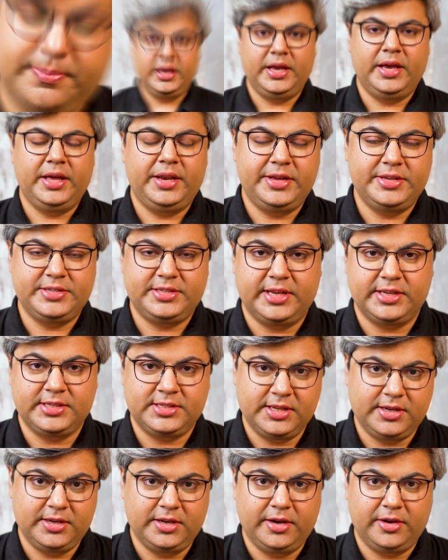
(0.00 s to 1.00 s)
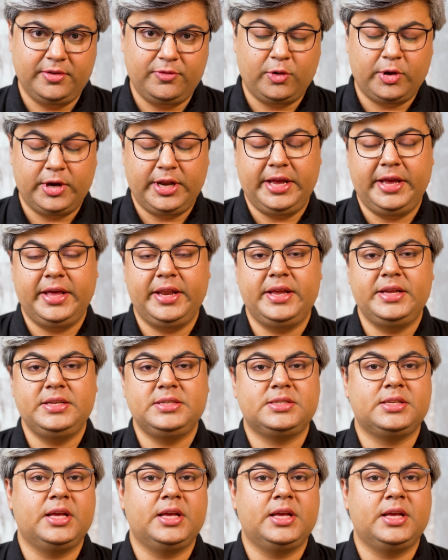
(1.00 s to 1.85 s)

Aries ascendant. For Aries,